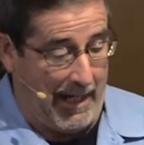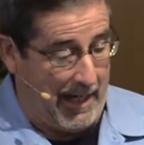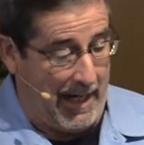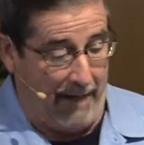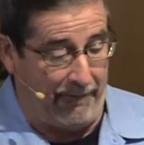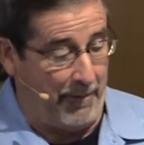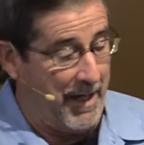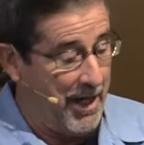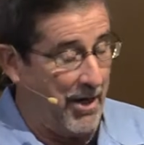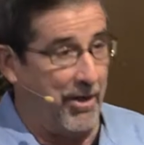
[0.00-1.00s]
and from
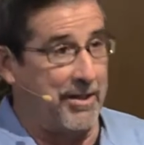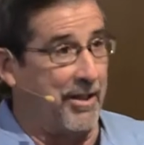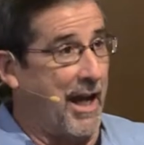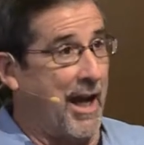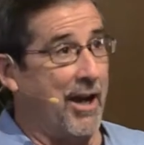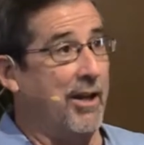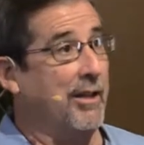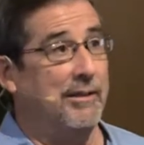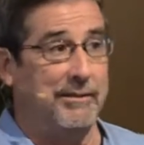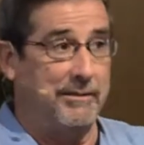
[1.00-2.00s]
here to there,
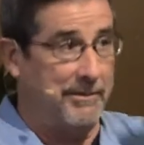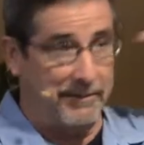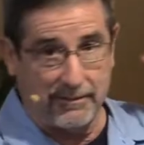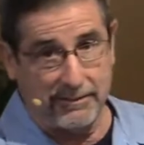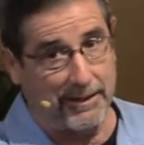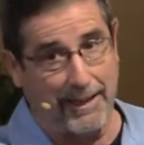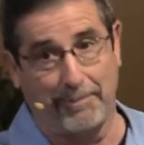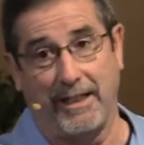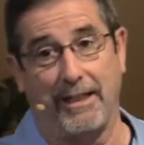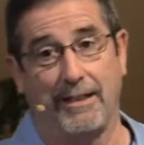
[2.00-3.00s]

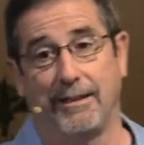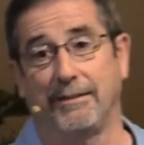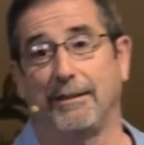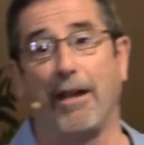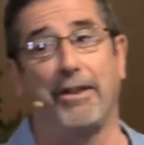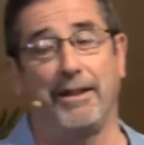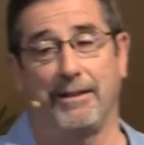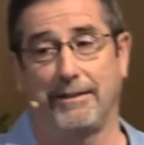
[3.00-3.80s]
empty, nothing.